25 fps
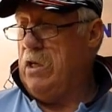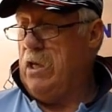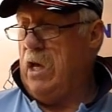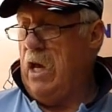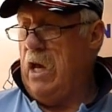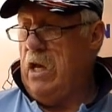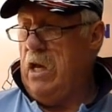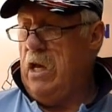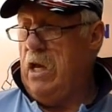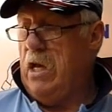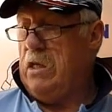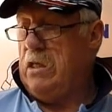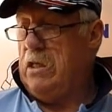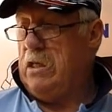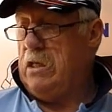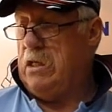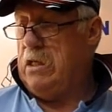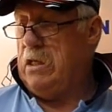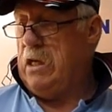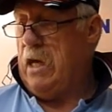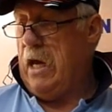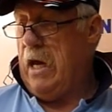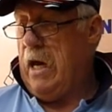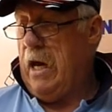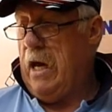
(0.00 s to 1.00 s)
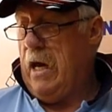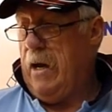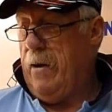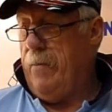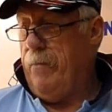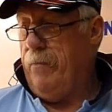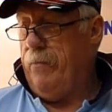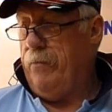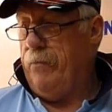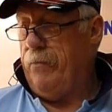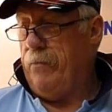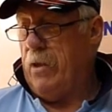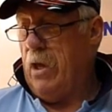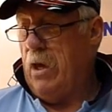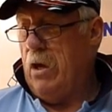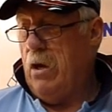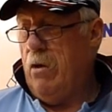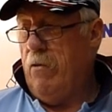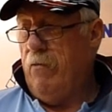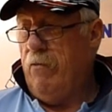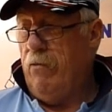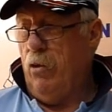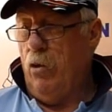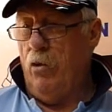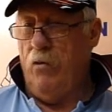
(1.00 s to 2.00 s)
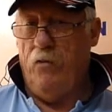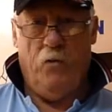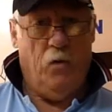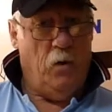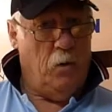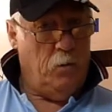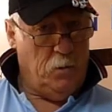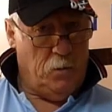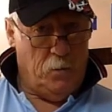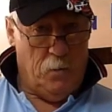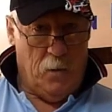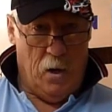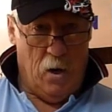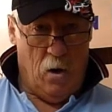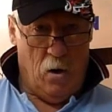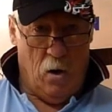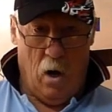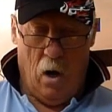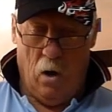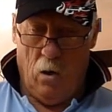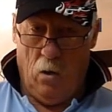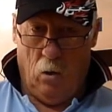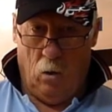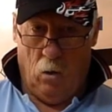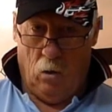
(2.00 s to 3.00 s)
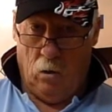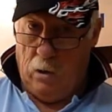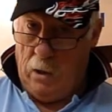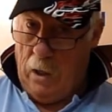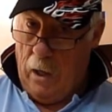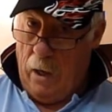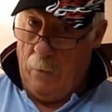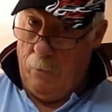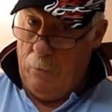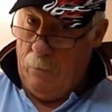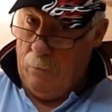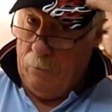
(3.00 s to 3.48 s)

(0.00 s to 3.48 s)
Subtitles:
And this fluid film's been around a long time.